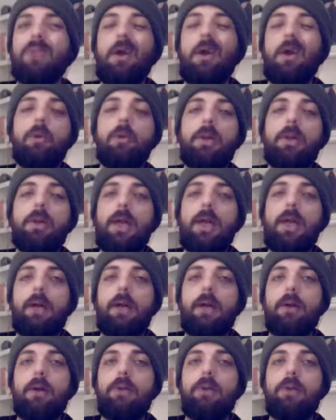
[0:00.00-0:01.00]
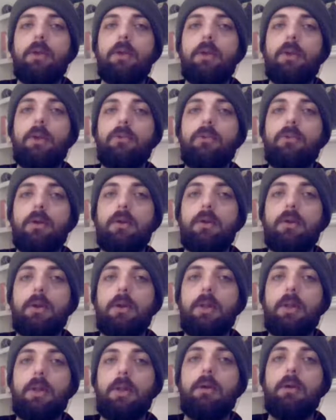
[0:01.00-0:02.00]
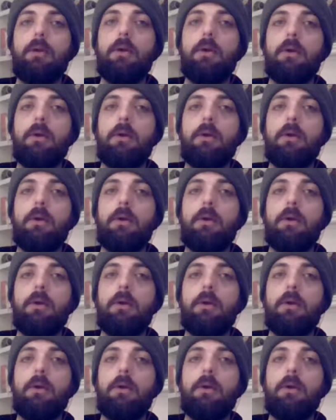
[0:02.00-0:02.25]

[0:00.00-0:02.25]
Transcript: don't know about ladder. I think US is going to get the ladder.